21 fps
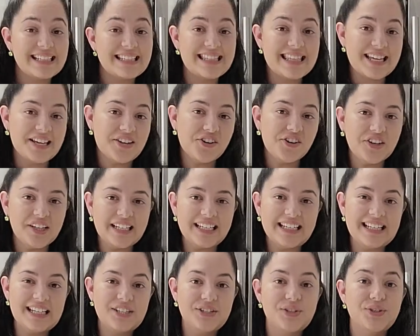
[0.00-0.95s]
thing you're gonna
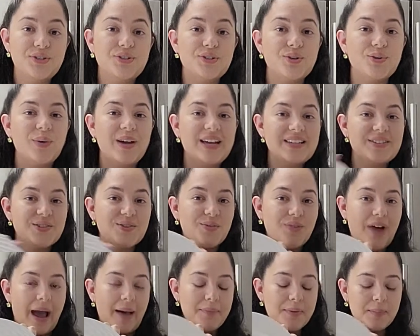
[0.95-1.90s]
need to do is
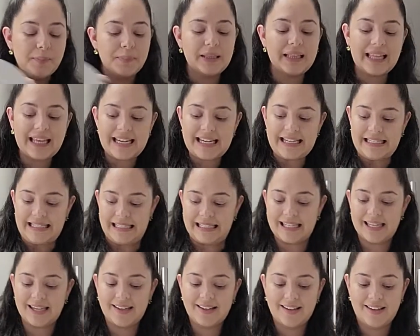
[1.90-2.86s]
grab a plate,
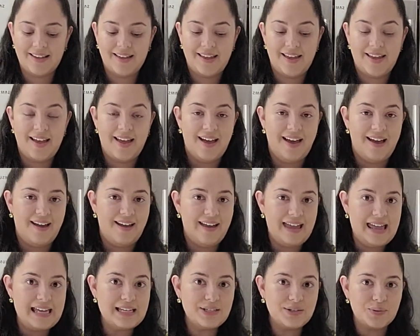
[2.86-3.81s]

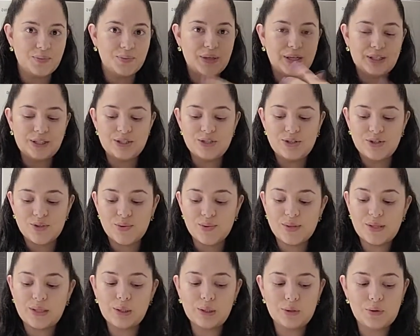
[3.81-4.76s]
and we're gonna do
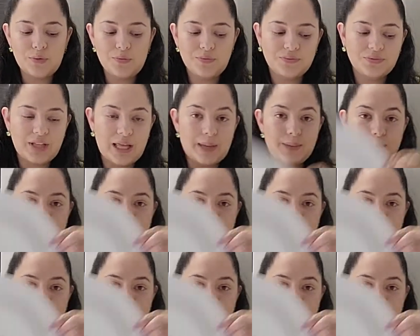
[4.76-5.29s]
the little flip.